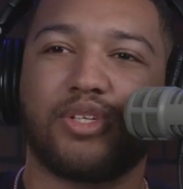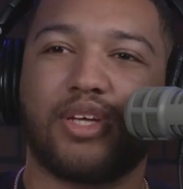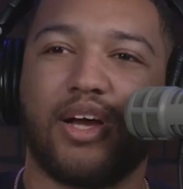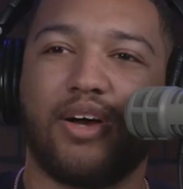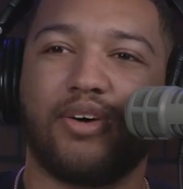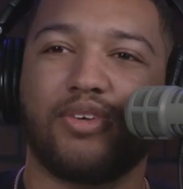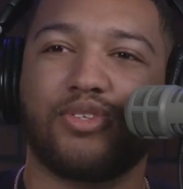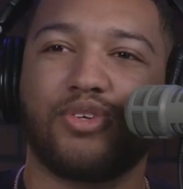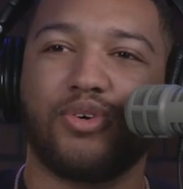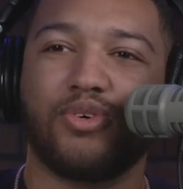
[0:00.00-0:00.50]

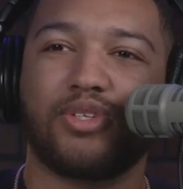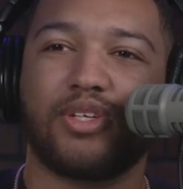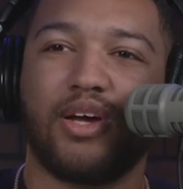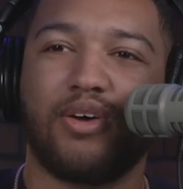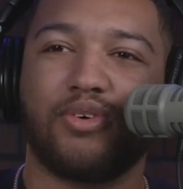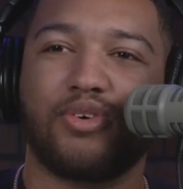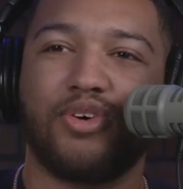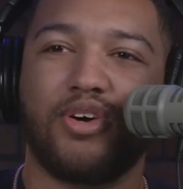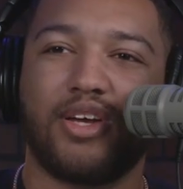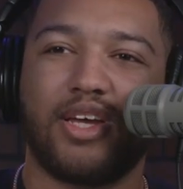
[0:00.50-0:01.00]
Scouts. Girl
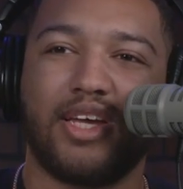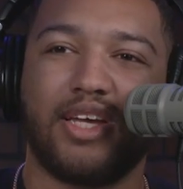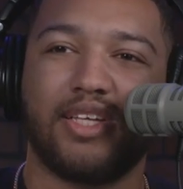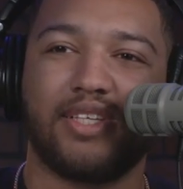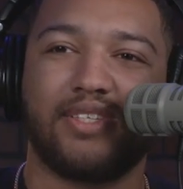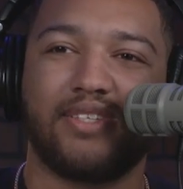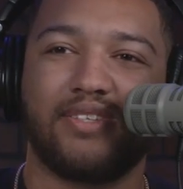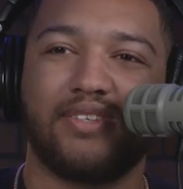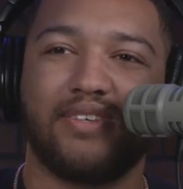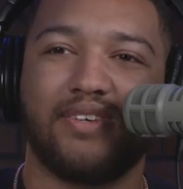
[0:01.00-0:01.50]
Scout
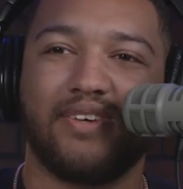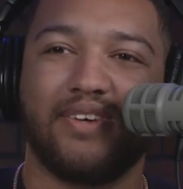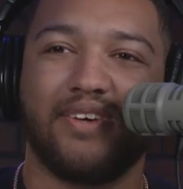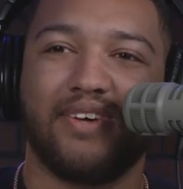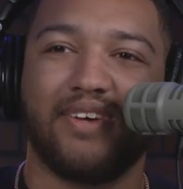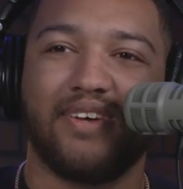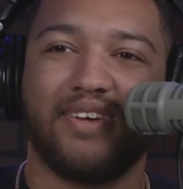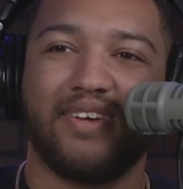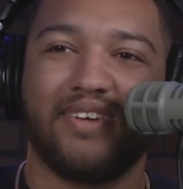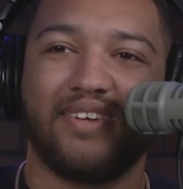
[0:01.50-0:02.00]
cookies.
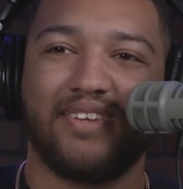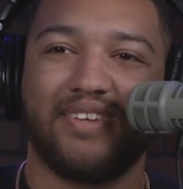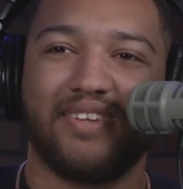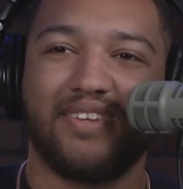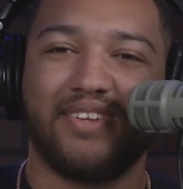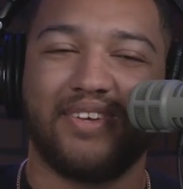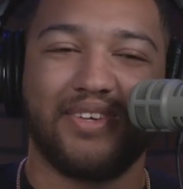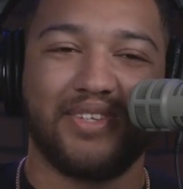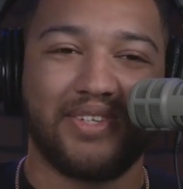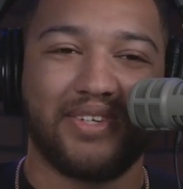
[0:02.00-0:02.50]

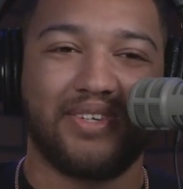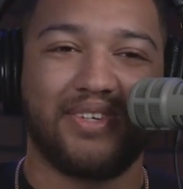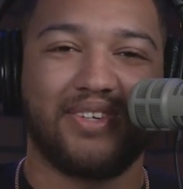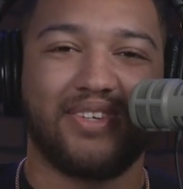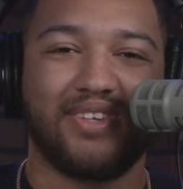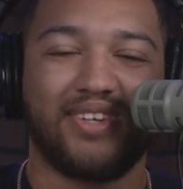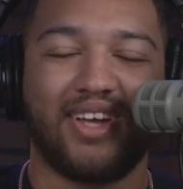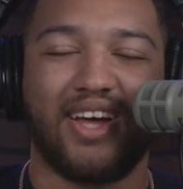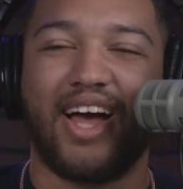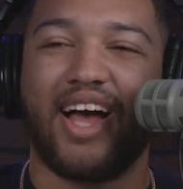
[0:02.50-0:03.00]
Those are...
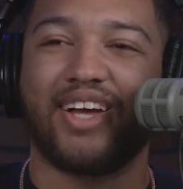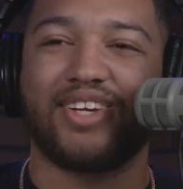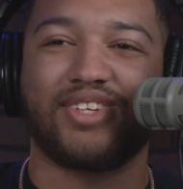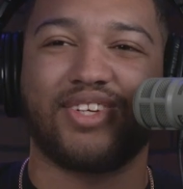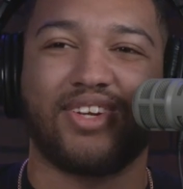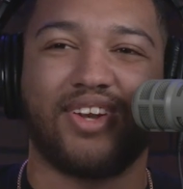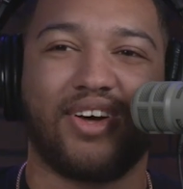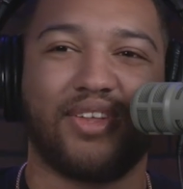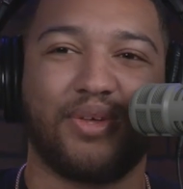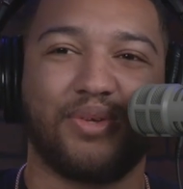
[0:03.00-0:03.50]

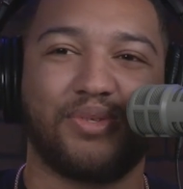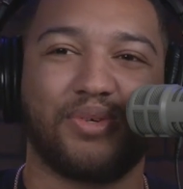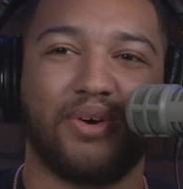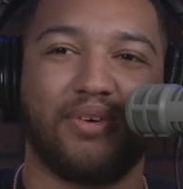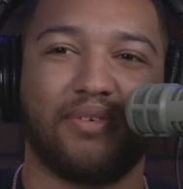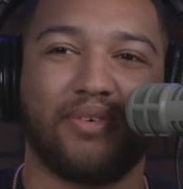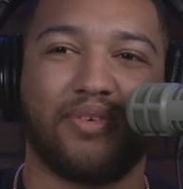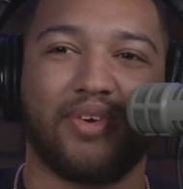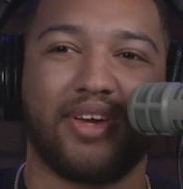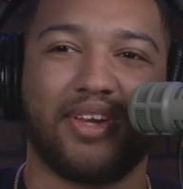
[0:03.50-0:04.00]
Actually, no, those are
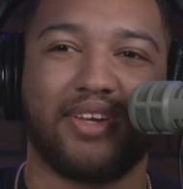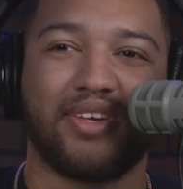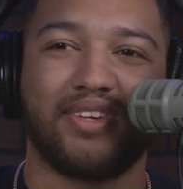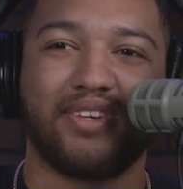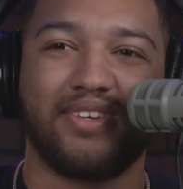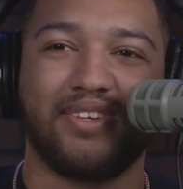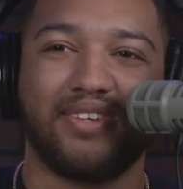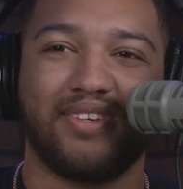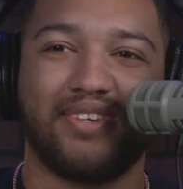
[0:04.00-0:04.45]
overrated.